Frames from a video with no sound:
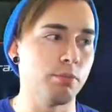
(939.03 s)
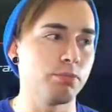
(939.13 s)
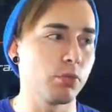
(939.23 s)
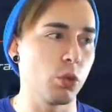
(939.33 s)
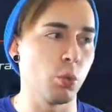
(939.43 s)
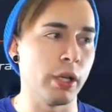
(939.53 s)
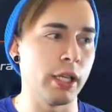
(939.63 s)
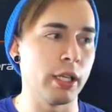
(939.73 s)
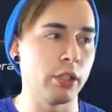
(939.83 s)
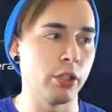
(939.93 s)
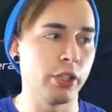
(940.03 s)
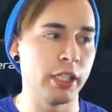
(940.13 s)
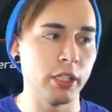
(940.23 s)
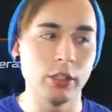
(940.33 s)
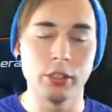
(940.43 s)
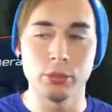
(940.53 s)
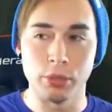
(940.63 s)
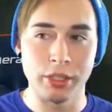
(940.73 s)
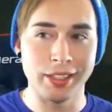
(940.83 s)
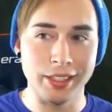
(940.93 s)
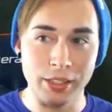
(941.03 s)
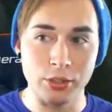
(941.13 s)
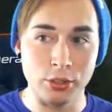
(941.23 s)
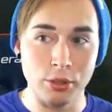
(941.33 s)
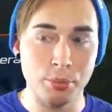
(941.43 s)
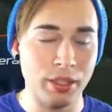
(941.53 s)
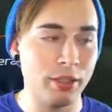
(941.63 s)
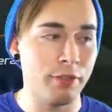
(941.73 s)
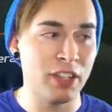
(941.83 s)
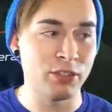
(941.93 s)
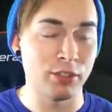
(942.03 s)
When your healer really needs you to play defensive,